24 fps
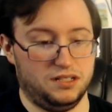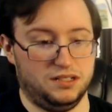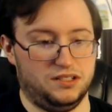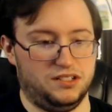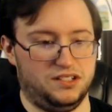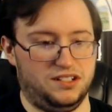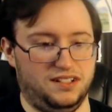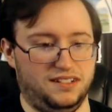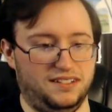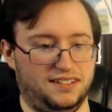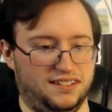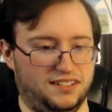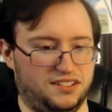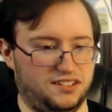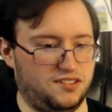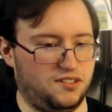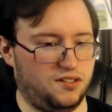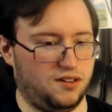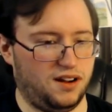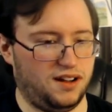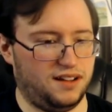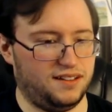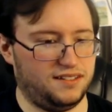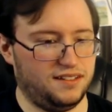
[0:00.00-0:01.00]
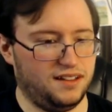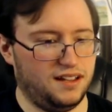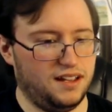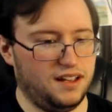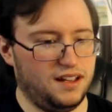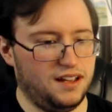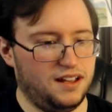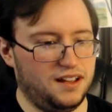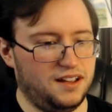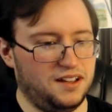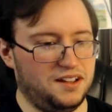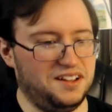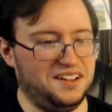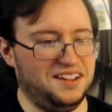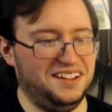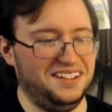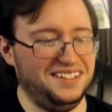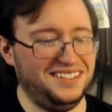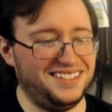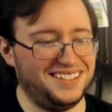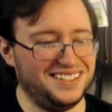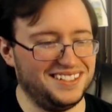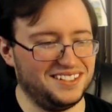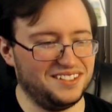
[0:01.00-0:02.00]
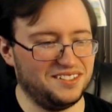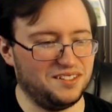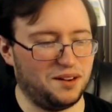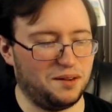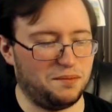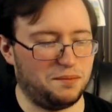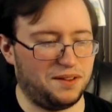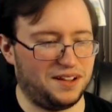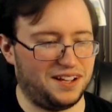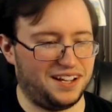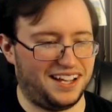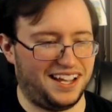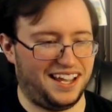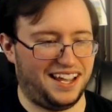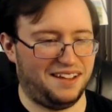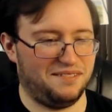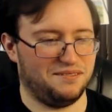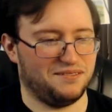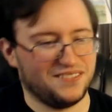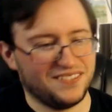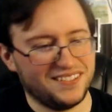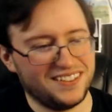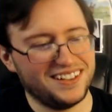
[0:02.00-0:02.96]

Jesus Christ. You wanna play a game?